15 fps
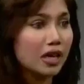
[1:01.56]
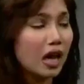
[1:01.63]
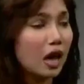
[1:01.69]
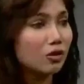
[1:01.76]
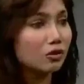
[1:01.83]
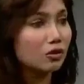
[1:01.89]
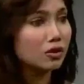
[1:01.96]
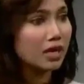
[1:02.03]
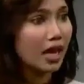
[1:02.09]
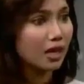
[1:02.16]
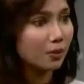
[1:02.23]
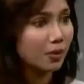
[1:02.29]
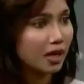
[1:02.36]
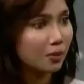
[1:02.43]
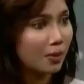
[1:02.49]
you take out those
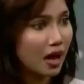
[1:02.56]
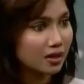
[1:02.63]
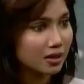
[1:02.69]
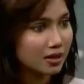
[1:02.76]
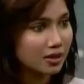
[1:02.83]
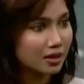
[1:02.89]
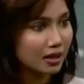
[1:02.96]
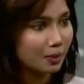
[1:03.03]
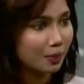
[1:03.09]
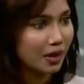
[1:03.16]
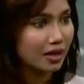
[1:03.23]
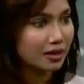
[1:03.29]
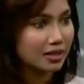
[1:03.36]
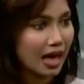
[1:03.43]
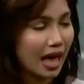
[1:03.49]
IPL parties
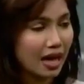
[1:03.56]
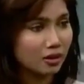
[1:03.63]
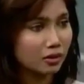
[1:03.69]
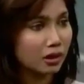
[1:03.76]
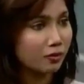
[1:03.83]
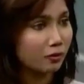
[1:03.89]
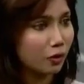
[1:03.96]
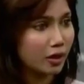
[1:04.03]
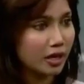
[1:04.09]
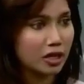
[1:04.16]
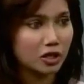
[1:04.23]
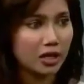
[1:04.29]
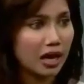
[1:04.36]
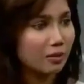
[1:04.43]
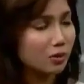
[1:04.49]
clippings and the
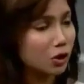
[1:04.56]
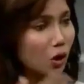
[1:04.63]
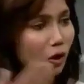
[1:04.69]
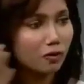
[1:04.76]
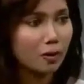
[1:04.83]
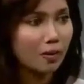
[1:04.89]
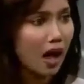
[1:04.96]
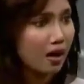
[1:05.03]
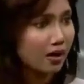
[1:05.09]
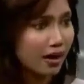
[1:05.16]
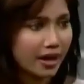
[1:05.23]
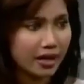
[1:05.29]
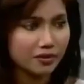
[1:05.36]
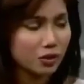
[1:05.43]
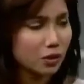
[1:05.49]
footage and I'm sure from
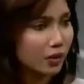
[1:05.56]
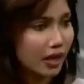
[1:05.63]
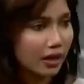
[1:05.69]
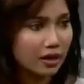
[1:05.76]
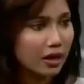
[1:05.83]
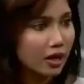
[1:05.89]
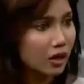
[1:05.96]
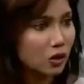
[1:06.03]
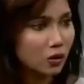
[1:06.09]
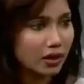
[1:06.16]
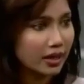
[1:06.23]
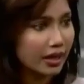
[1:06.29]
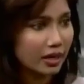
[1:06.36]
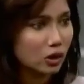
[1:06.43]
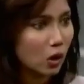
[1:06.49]
archives you can you
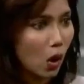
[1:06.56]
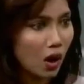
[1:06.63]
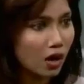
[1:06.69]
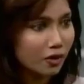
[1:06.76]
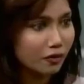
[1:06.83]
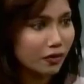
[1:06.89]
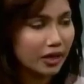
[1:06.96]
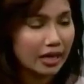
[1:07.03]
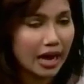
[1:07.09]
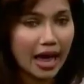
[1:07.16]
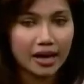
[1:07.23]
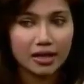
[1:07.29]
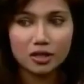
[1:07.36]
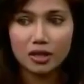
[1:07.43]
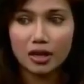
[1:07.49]
can get all of it
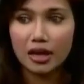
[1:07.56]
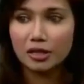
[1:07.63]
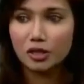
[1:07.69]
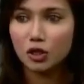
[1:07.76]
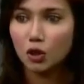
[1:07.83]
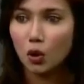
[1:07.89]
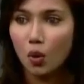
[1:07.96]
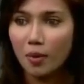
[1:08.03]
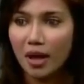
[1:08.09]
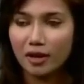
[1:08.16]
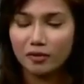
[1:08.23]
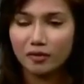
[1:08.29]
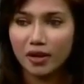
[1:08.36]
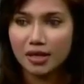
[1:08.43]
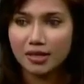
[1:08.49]
and and show
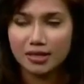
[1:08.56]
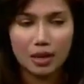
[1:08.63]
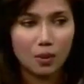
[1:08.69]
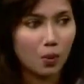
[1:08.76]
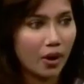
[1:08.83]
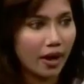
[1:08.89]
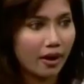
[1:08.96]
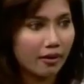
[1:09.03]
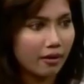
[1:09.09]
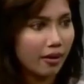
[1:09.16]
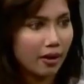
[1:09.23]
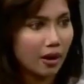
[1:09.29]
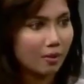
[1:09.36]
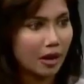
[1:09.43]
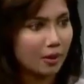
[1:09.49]
my face
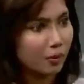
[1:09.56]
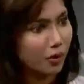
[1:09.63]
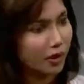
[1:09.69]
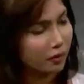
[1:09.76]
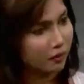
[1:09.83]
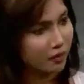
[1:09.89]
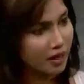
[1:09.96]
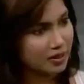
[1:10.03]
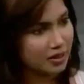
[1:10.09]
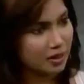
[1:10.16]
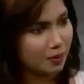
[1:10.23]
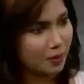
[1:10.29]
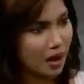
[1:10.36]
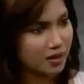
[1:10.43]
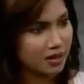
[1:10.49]
somewhere my pretty face
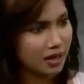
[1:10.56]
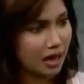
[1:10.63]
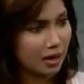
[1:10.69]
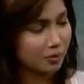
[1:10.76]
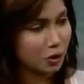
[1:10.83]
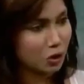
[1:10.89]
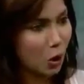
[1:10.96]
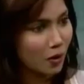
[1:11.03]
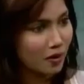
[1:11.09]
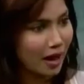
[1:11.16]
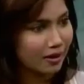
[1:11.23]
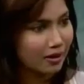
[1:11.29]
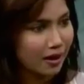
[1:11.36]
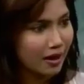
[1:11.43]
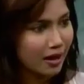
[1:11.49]
in the party and I'm sure
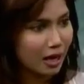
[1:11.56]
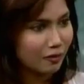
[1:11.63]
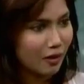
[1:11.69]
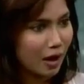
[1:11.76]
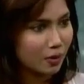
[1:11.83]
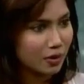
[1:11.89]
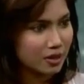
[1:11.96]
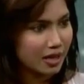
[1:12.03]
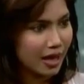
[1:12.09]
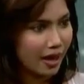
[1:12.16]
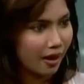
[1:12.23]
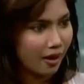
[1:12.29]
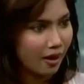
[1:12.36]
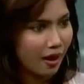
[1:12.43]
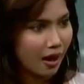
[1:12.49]
that if I was
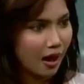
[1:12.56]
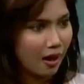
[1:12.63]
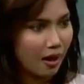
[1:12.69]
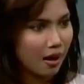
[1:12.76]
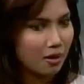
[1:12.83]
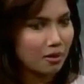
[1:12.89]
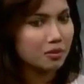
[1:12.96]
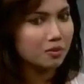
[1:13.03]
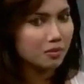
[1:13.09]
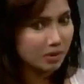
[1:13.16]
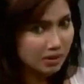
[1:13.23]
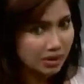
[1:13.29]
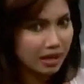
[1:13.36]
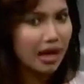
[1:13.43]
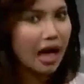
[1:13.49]
there uh,
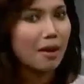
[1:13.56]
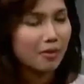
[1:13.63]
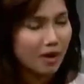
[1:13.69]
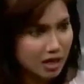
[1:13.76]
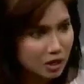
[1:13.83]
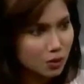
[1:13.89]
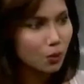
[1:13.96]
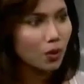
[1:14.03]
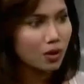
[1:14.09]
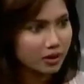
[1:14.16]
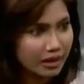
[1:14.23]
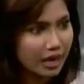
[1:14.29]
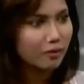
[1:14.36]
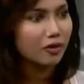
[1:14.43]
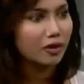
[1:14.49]
the cameras would